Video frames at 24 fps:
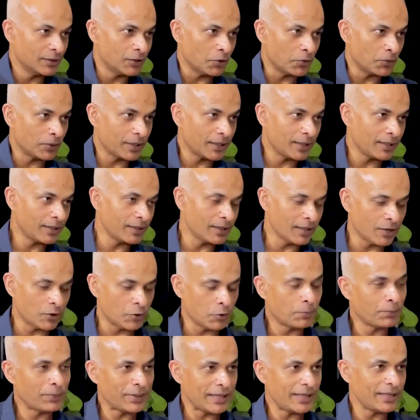okay,
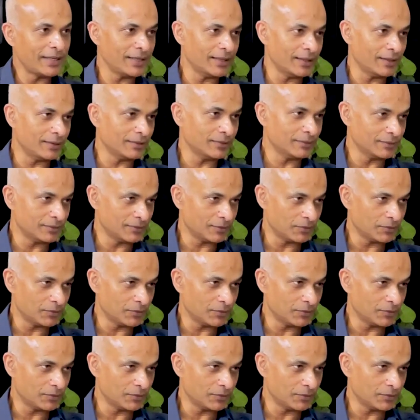opinion,